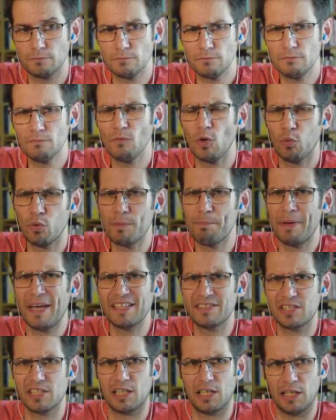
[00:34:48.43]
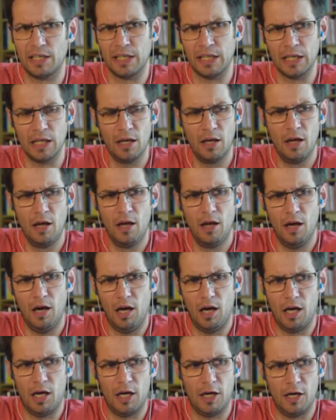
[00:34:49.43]
we basically
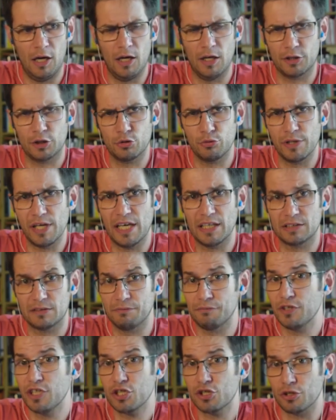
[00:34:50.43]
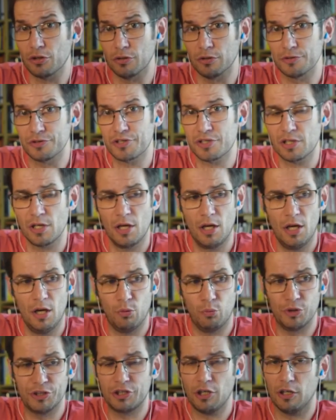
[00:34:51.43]
create visuals.
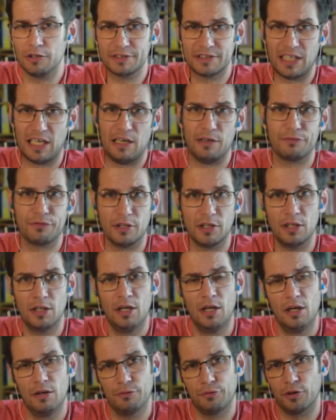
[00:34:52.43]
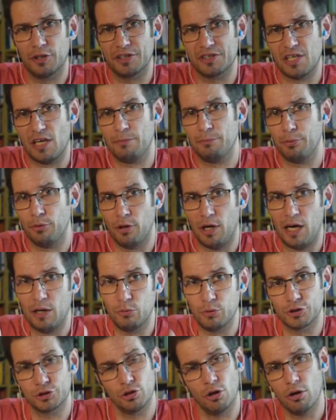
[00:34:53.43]
We don't have, for example, our
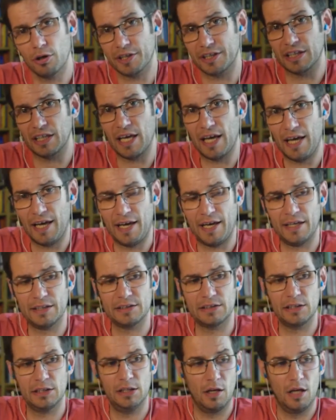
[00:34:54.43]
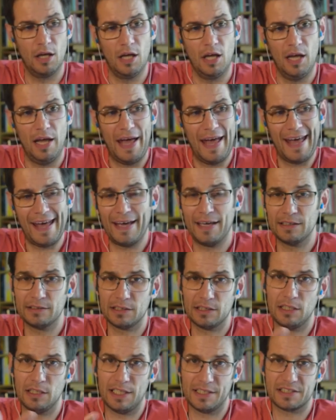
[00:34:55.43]
talking head, and
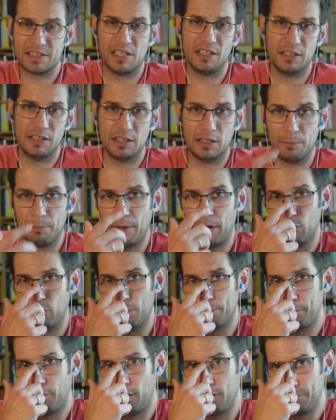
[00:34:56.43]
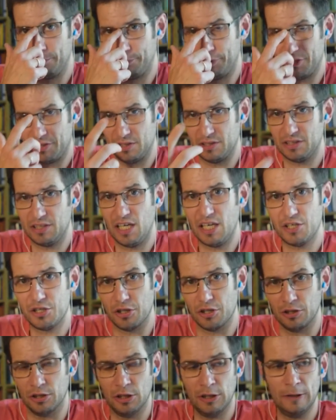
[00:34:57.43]
let's say that a PowerPoint
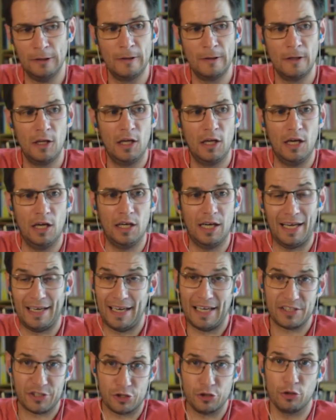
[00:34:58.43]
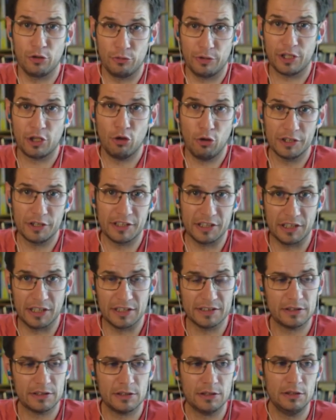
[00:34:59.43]
presentation, unless you're recording
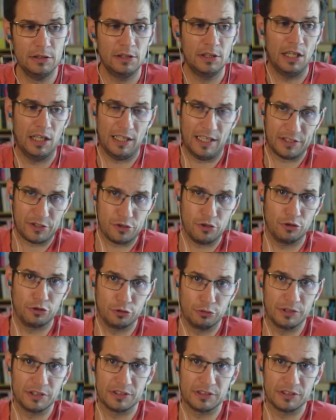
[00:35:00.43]
it, unless you're doing the